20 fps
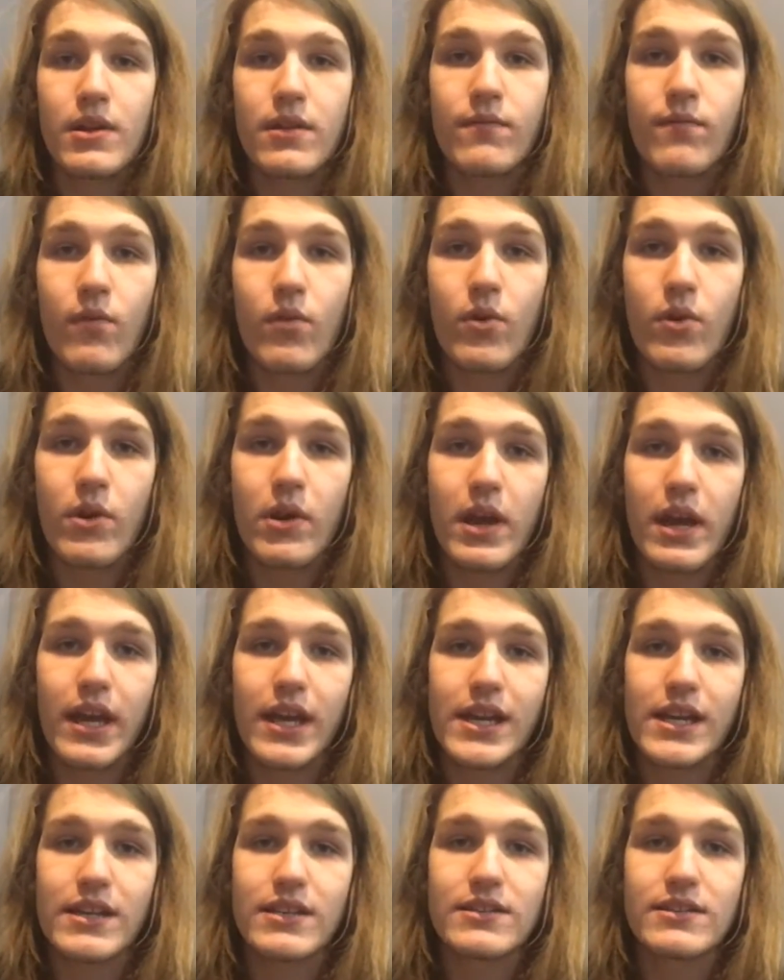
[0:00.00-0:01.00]
to look for
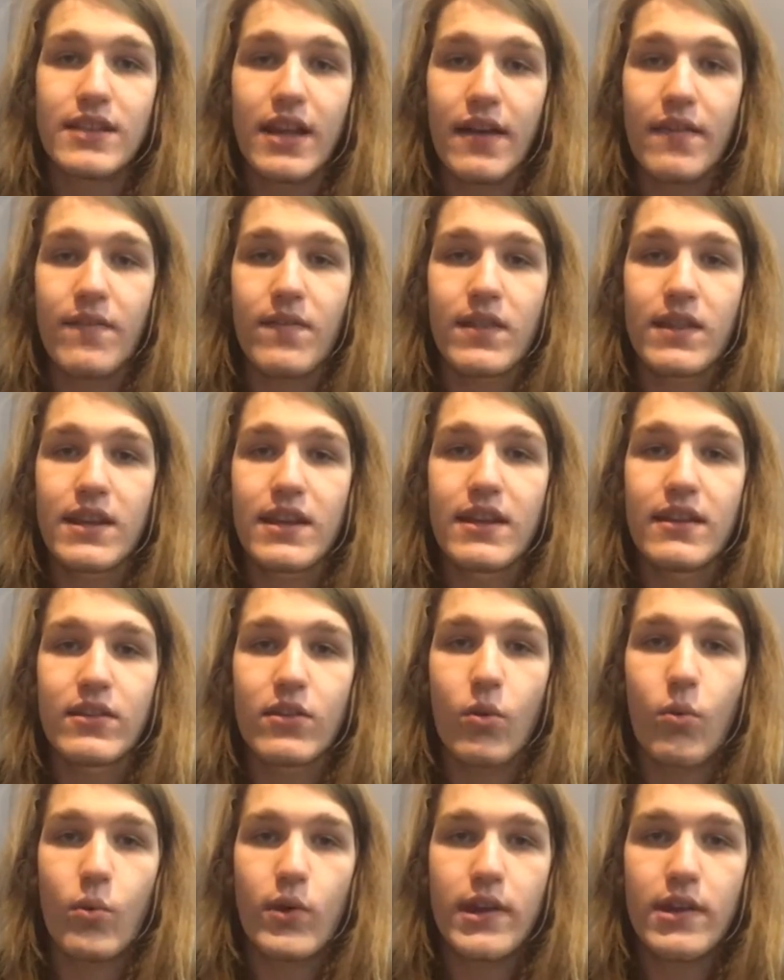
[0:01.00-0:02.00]
is definitely
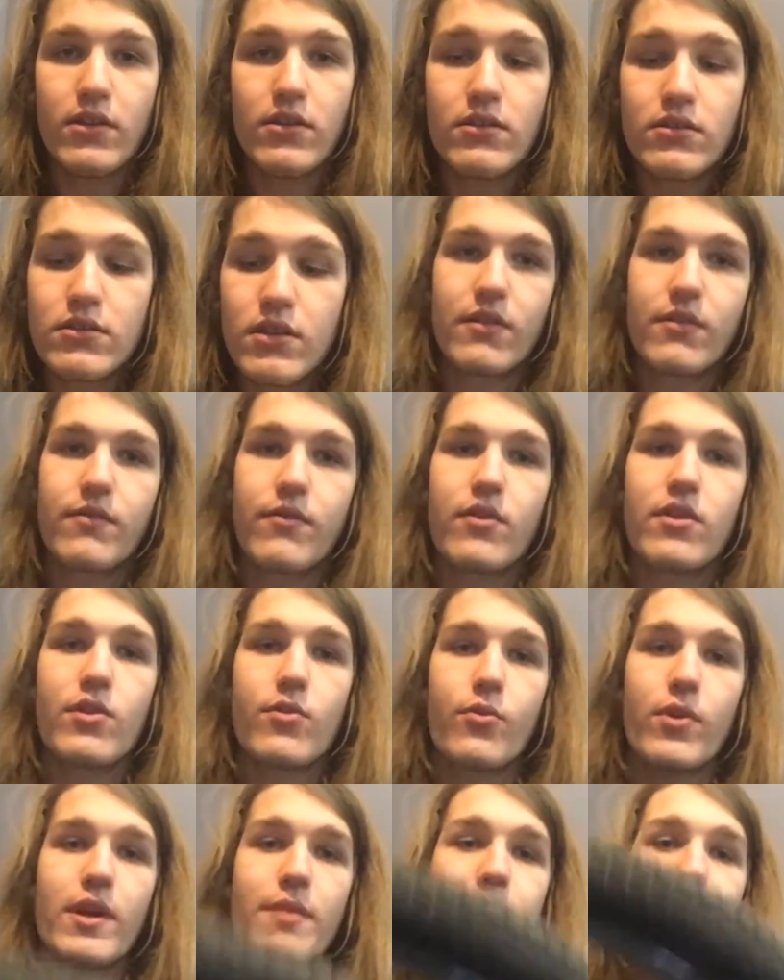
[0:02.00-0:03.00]
the wheels. For the
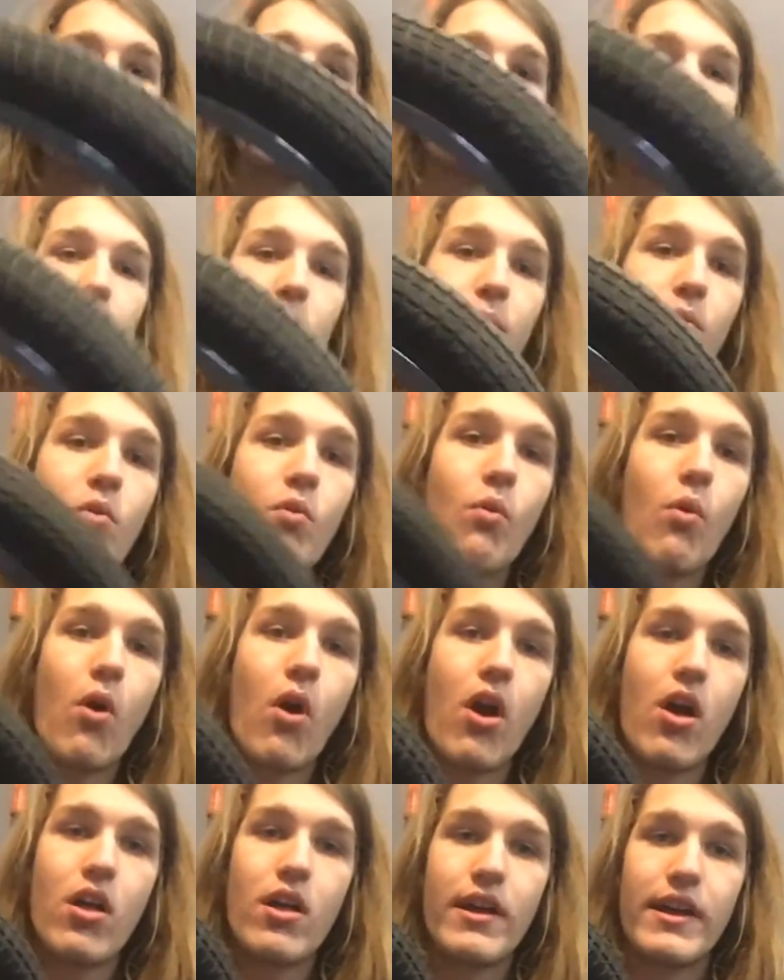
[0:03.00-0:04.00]
rims, double
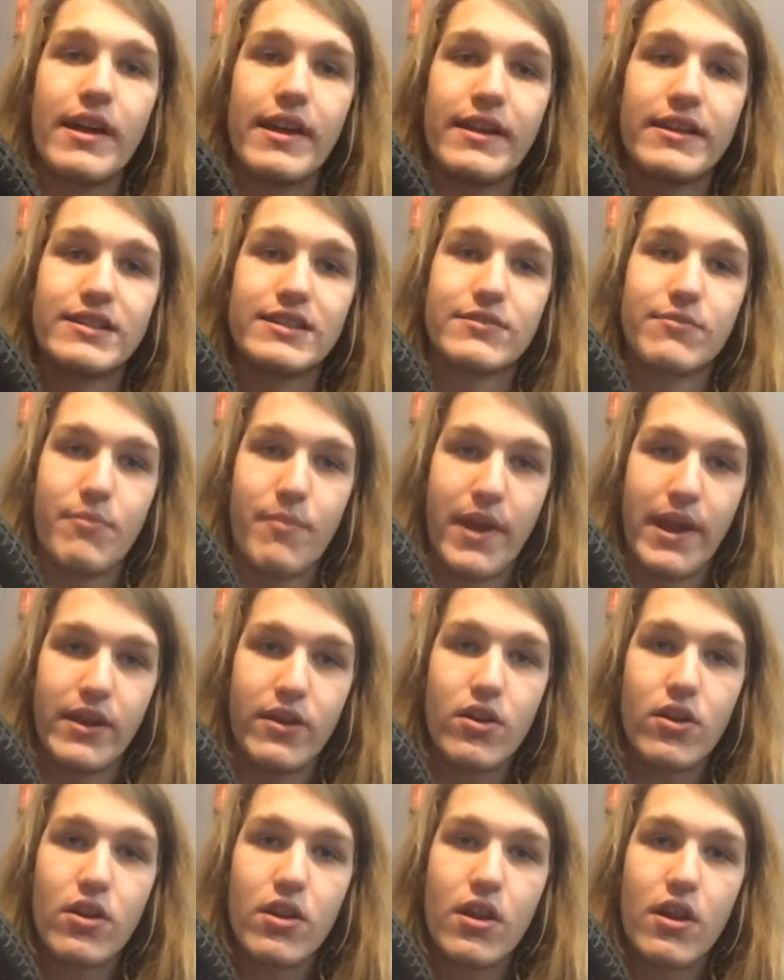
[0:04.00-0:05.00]
wall is
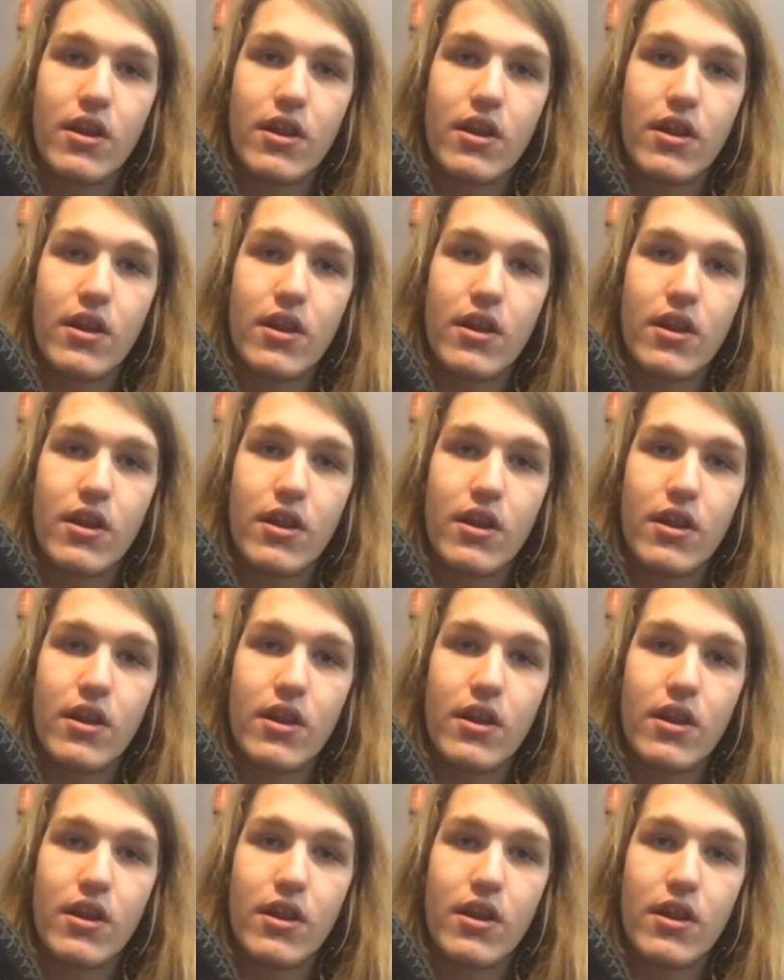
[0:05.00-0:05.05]
better.